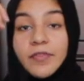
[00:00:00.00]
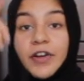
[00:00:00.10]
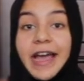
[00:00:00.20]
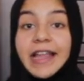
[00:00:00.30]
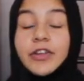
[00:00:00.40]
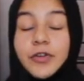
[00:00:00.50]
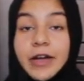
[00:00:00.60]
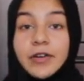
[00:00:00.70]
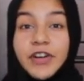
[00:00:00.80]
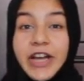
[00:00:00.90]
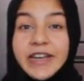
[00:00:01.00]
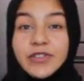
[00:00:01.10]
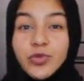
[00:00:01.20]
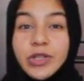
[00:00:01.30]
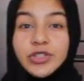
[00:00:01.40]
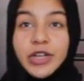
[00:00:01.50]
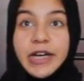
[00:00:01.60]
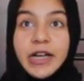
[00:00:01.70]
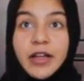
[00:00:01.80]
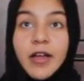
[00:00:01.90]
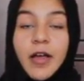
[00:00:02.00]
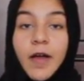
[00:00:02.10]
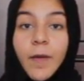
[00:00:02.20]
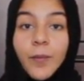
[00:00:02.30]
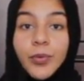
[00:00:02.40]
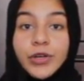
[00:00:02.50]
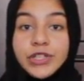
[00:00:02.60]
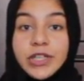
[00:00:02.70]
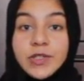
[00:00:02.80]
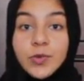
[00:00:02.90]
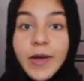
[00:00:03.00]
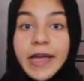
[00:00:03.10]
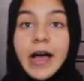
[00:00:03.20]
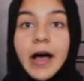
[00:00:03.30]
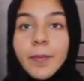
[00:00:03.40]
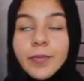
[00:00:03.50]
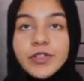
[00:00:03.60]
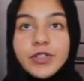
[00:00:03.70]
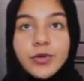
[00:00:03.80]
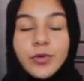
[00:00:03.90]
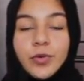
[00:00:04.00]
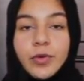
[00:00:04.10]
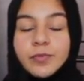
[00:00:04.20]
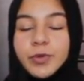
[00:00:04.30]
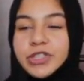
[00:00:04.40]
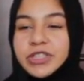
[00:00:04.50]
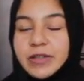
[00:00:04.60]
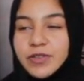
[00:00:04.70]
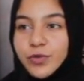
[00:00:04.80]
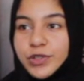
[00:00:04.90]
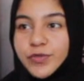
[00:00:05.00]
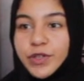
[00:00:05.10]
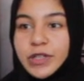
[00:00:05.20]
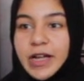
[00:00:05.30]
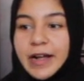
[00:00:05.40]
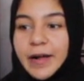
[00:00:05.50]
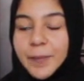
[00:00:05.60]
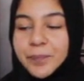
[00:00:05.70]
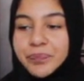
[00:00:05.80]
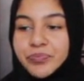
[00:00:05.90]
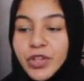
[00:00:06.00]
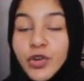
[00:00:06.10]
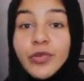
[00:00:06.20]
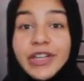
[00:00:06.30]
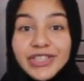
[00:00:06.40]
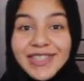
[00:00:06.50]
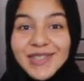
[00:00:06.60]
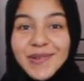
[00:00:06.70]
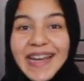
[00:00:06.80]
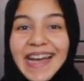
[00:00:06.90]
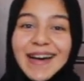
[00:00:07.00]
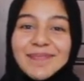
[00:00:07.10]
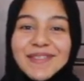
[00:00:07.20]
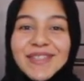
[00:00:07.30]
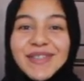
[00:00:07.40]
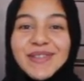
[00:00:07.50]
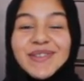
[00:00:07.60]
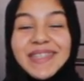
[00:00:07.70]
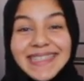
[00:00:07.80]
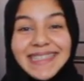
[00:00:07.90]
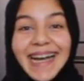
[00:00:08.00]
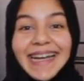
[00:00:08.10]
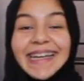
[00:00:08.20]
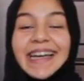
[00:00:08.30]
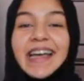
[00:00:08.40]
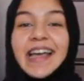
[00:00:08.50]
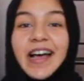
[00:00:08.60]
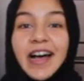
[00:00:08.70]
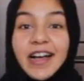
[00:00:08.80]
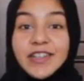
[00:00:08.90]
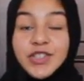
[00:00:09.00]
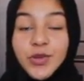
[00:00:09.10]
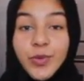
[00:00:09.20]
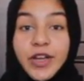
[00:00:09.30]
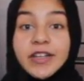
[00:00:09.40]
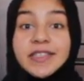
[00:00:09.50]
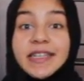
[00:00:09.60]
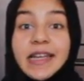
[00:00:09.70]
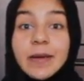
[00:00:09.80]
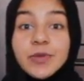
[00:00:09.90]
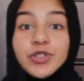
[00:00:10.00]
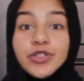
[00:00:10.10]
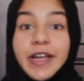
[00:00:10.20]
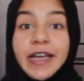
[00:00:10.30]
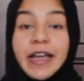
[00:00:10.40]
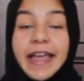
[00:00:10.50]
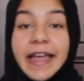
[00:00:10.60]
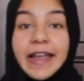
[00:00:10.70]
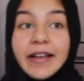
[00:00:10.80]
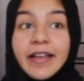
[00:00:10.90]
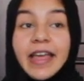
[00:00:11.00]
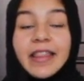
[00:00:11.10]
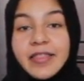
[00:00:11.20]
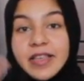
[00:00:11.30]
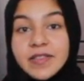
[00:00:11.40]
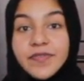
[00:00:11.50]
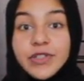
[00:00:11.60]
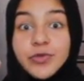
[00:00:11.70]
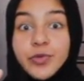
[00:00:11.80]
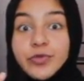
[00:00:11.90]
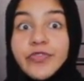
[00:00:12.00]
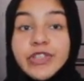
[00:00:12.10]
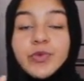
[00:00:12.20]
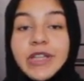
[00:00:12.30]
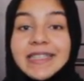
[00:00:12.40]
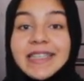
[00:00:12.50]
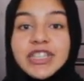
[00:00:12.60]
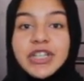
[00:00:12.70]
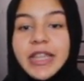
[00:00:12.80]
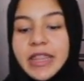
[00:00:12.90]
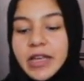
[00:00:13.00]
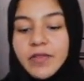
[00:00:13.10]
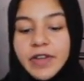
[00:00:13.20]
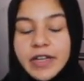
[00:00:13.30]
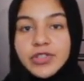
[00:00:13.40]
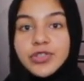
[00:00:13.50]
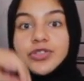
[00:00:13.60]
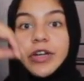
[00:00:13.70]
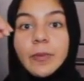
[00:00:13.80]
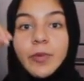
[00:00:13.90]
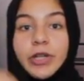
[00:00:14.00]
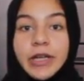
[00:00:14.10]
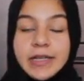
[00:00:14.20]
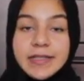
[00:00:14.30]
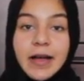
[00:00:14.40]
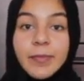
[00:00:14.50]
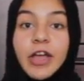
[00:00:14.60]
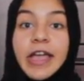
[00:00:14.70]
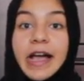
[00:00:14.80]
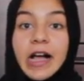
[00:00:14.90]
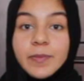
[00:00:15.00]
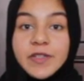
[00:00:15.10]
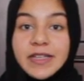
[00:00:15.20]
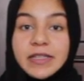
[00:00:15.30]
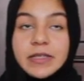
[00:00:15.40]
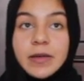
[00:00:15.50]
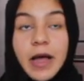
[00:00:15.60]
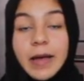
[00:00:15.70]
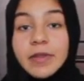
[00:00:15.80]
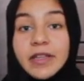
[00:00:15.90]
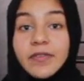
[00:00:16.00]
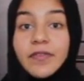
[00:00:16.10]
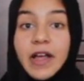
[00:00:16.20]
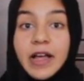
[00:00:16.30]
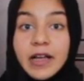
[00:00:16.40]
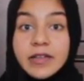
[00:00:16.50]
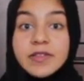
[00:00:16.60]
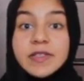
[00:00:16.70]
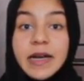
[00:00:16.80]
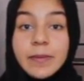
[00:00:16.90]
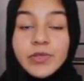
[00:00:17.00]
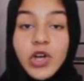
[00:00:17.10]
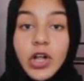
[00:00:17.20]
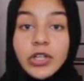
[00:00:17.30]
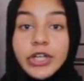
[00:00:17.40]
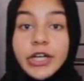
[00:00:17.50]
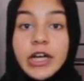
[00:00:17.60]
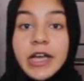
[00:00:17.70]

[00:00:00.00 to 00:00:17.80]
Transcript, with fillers: of our head, the crown of our head is really trying to push its way up to, push sounds forceful, um, reach its way up to the sky. Uh, so we are sitting up straight and this visual visualization, I think of like a string pulling us up, helps us, I believe, uh, sit up taller